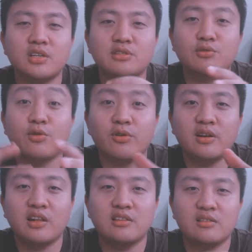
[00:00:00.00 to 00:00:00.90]
try to
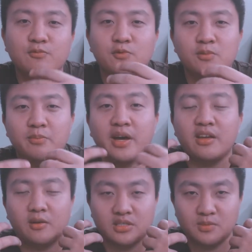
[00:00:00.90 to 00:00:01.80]
correlate it with my
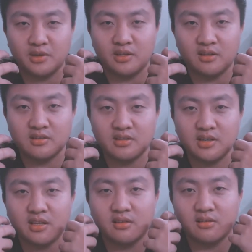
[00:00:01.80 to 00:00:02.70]
experience
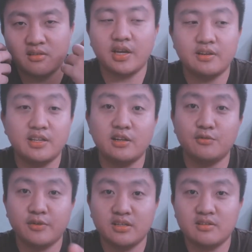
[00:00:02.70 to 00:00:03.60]
and tell
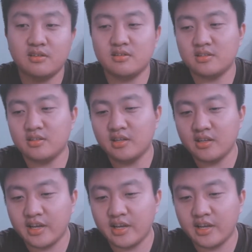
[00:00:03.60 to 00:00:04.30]
you whether these